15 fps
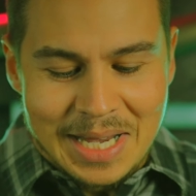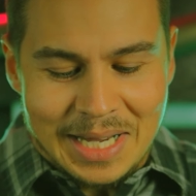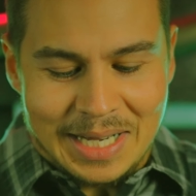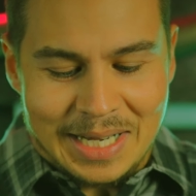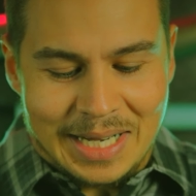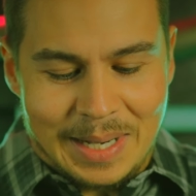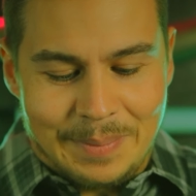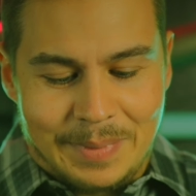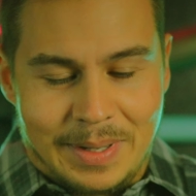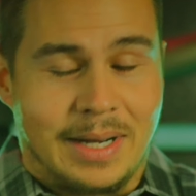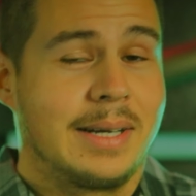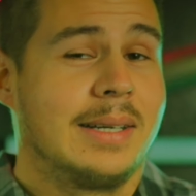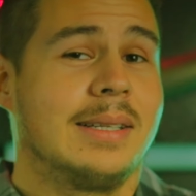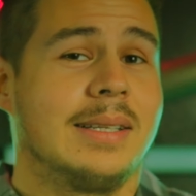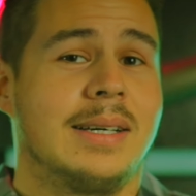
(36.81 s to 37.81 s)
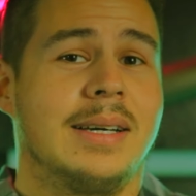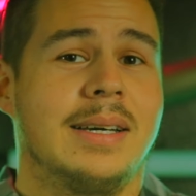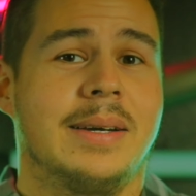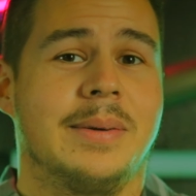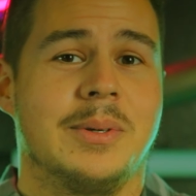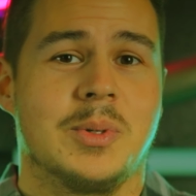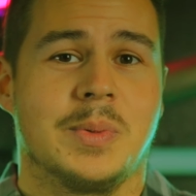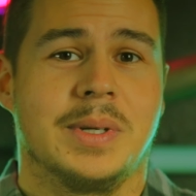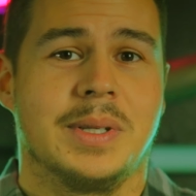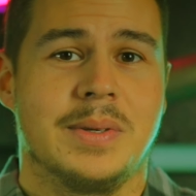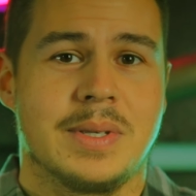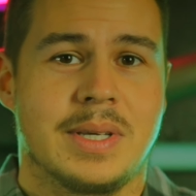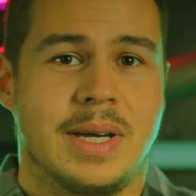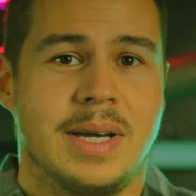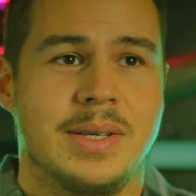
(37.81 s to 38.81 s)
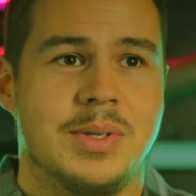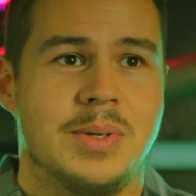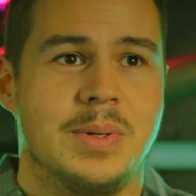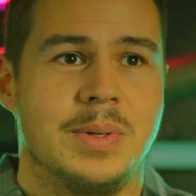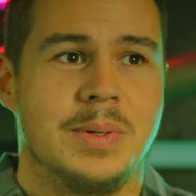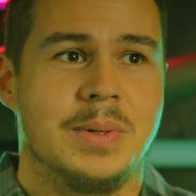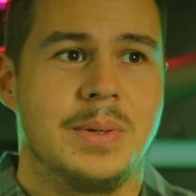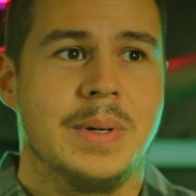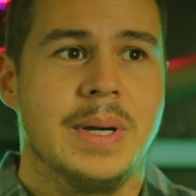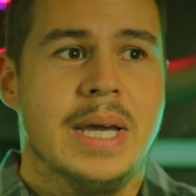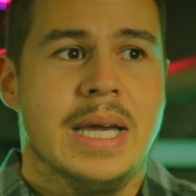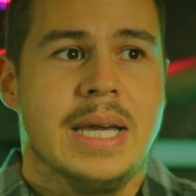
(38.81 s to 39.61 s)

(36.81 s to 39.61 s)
I'm not gonna lie, I was one of those guys who